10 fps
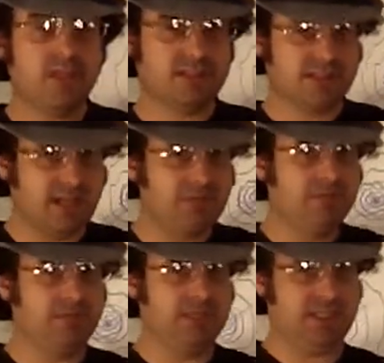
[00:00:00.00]
aside
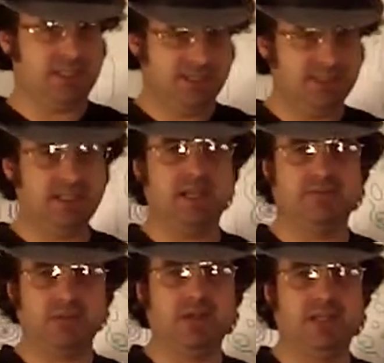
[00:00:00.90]
from it killing
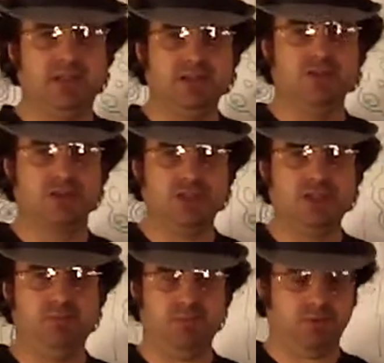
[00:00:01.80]
everybody on your
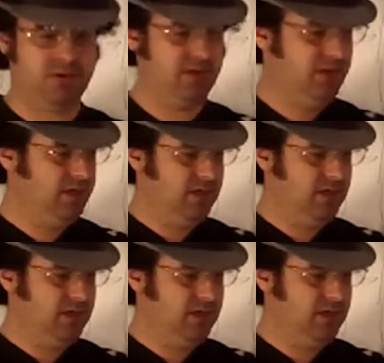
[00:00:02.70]
ship, or